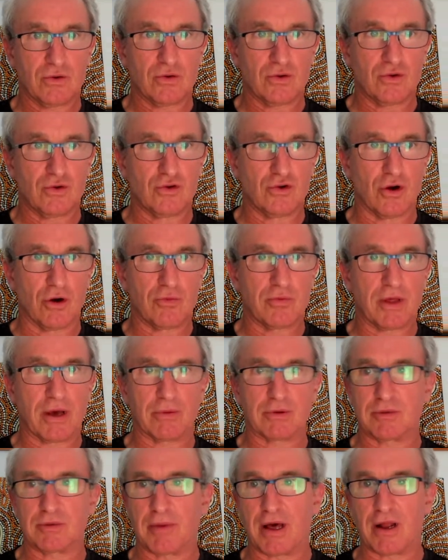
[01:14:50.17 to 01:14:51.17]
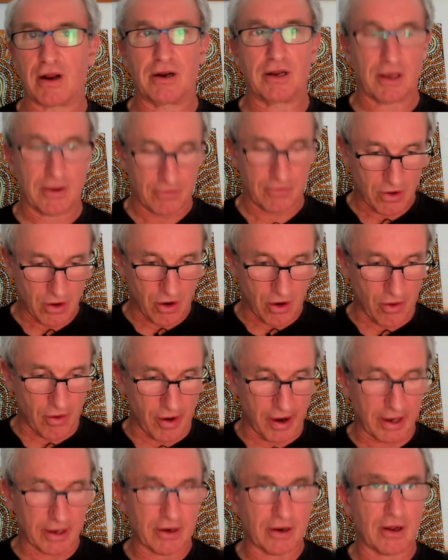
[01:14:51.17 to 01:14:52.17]
Nope, that was a bad idea. All
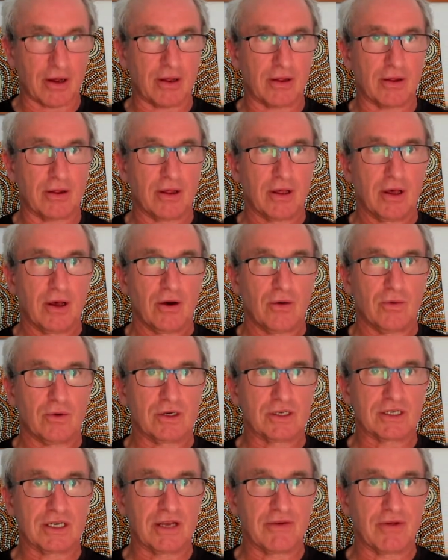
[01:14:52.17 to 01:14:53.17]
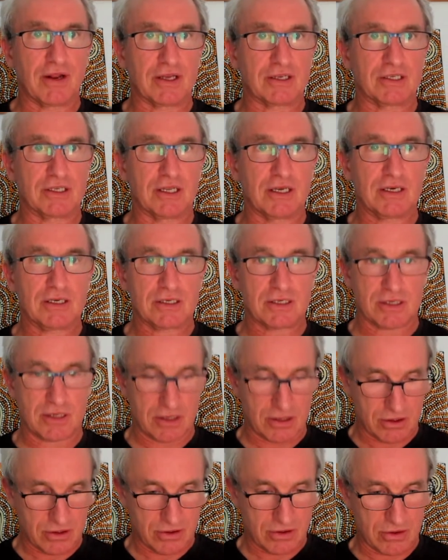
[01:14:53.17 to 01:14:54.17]
right, we'll just leave it as it is.
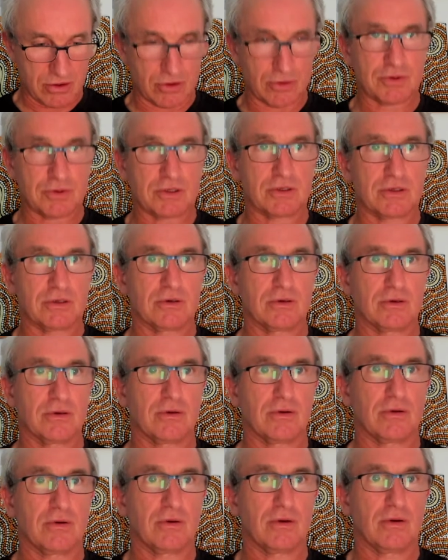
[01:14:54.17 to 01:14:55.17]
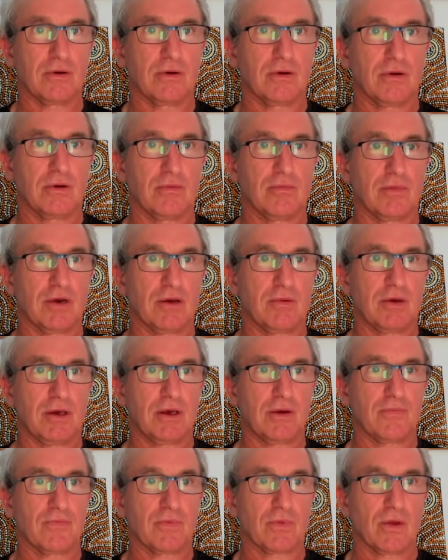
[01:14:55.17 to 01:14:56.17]
Oops,
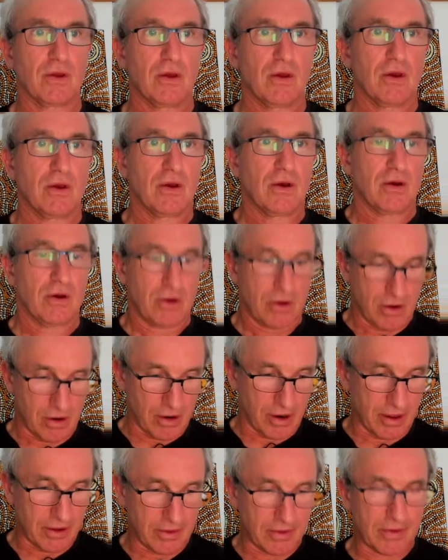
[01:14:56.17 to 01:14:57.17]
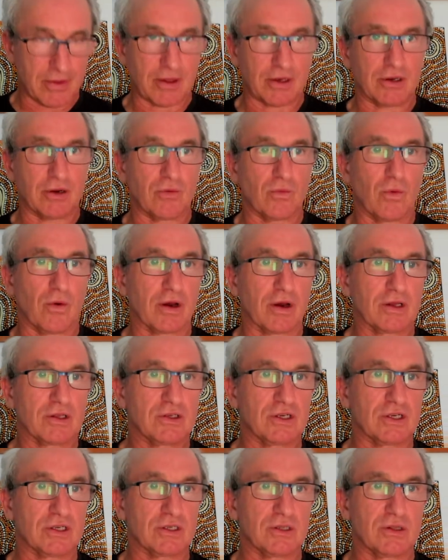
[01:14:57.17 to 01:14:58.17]
maybe. All right, that didn't work.
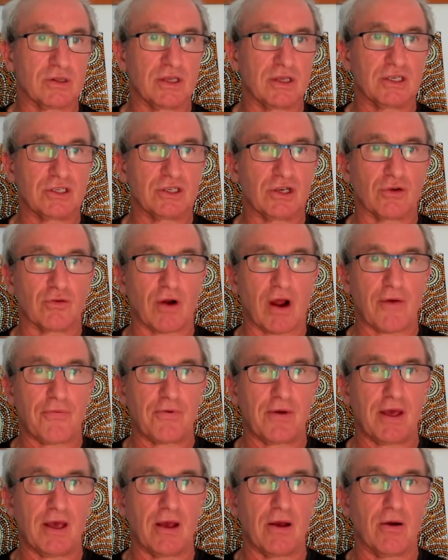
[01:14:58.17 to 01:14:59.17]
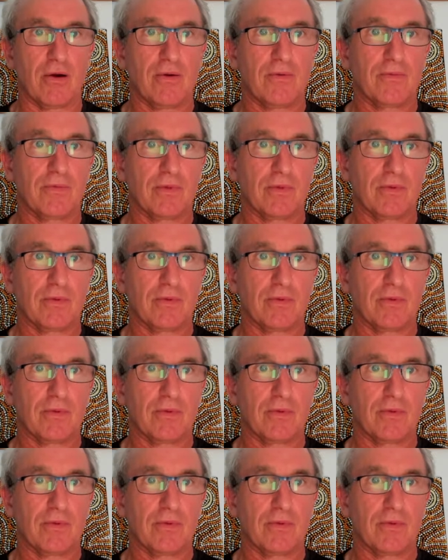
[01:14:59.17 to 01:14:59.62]
There's your graph here.